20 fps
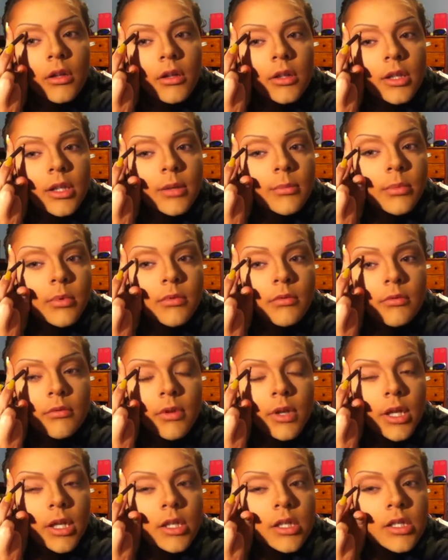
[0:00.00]

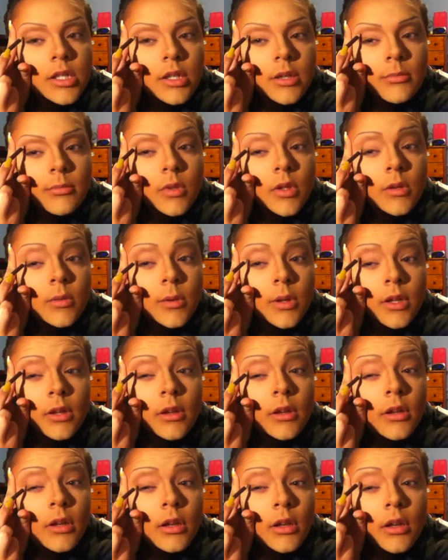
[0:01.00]
separation in
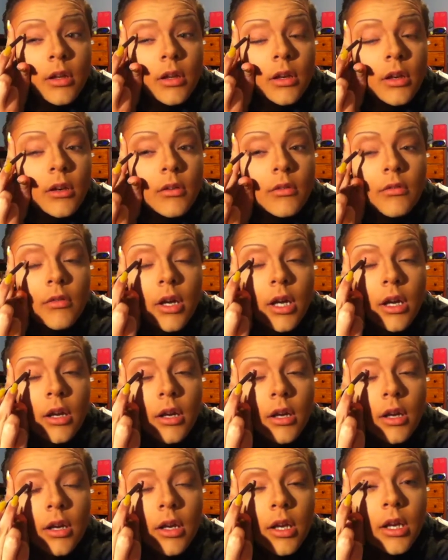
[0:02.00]
between right
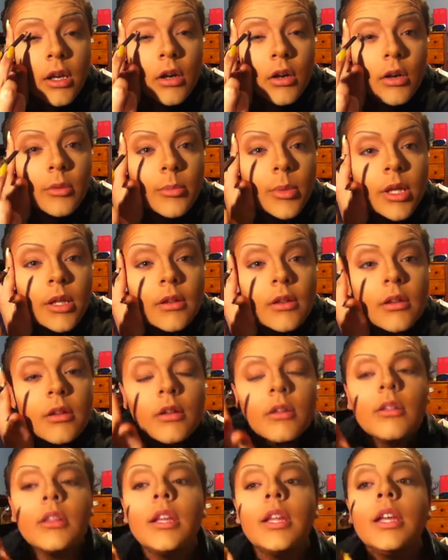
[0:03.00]
here on my
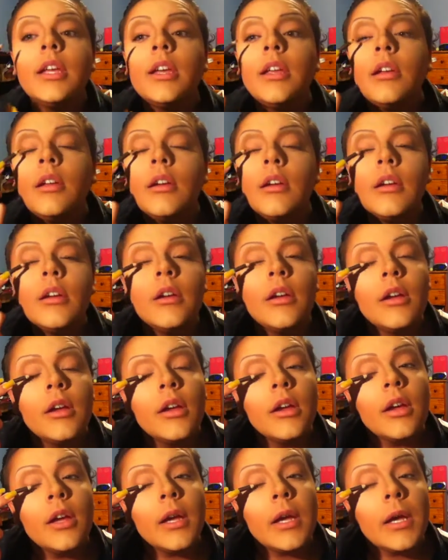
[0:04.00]
lid
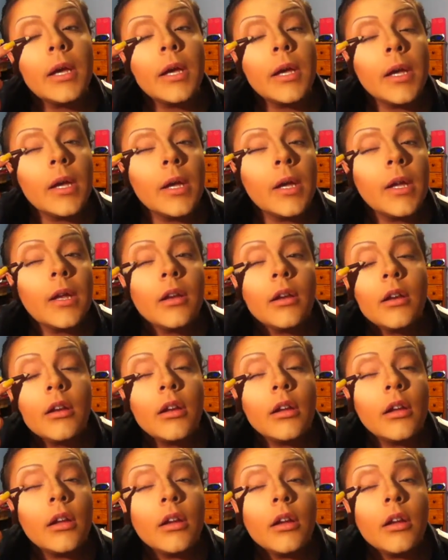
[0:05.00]
and